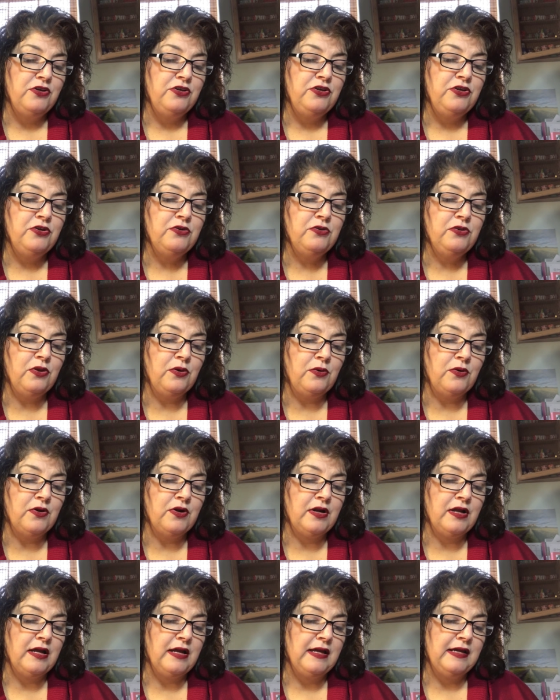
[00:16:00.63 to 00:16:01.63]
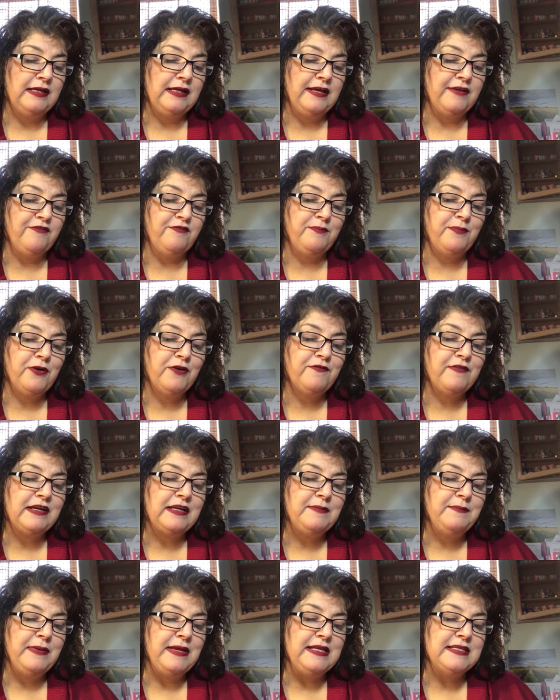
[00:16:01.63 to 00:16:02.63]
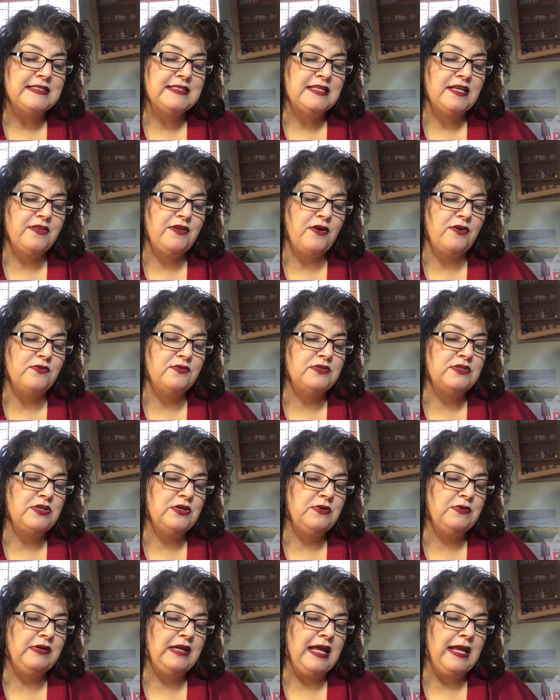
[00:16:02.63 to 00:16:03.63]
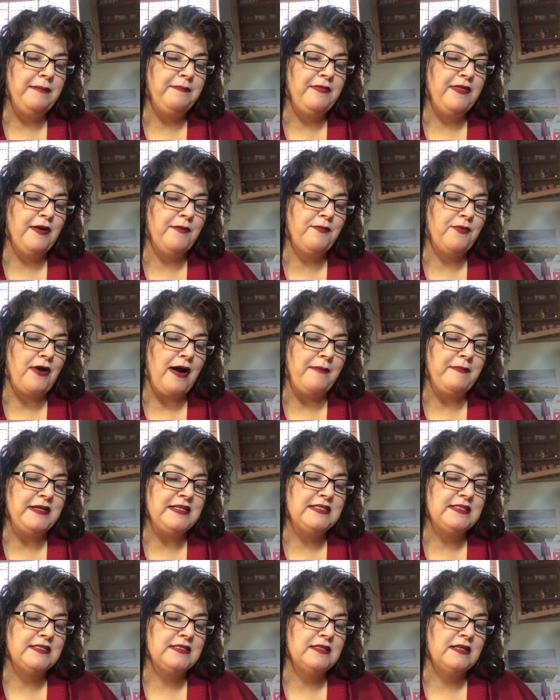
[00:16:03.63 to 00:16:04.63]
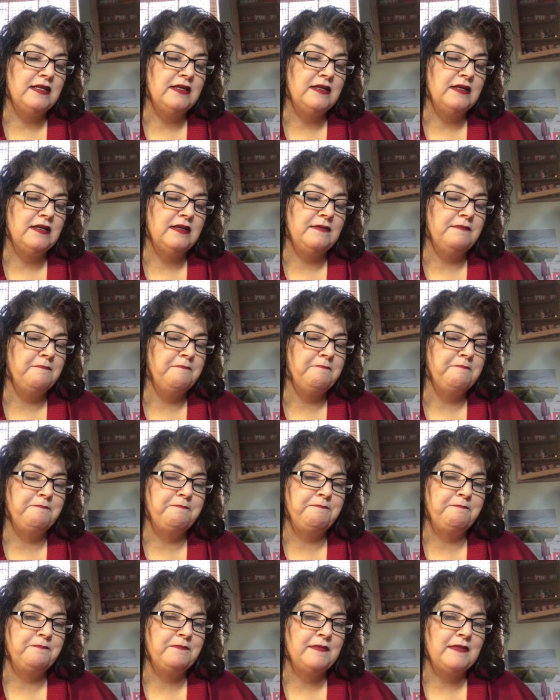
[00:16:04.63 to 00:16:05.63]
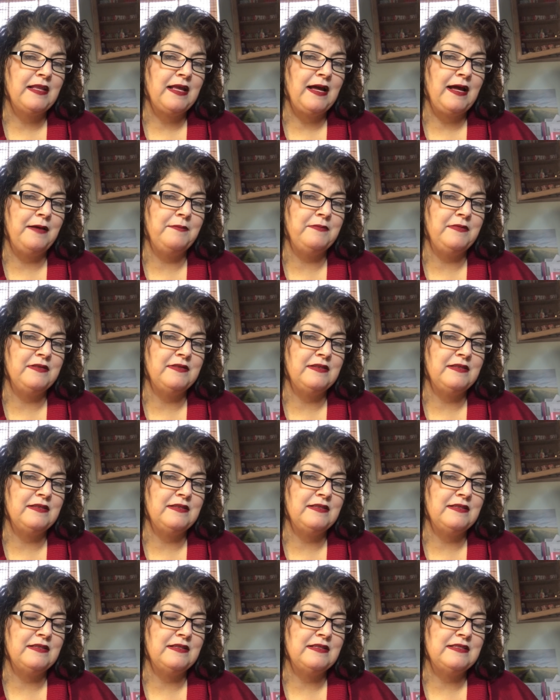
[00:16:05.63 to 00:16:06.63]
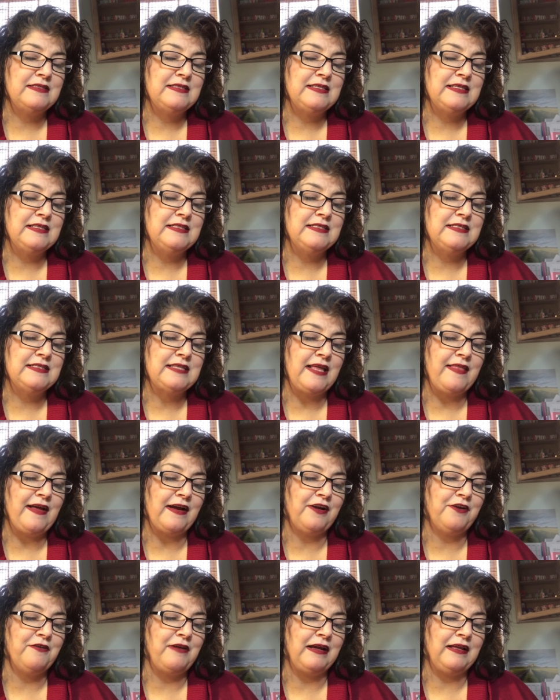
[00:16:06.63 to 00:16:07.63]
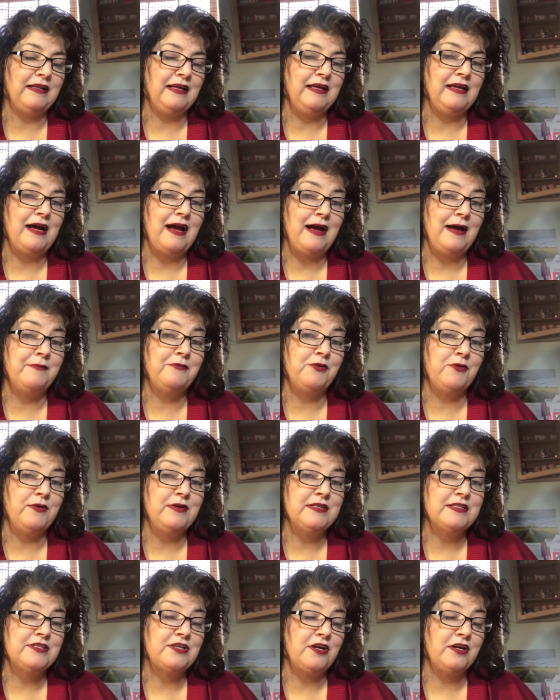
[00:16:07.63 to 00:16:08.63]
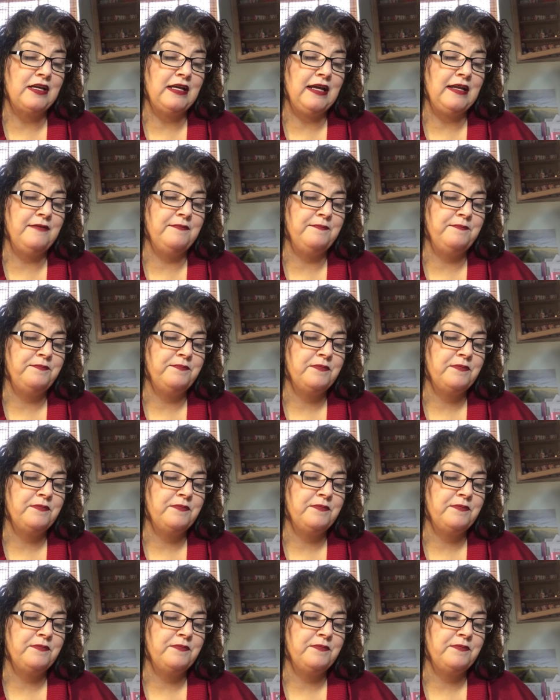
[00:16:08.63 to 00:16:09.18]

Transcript: You, Lord, give perfect peace to those who keep their promise. I didn't say that correctly. I'm going to start again.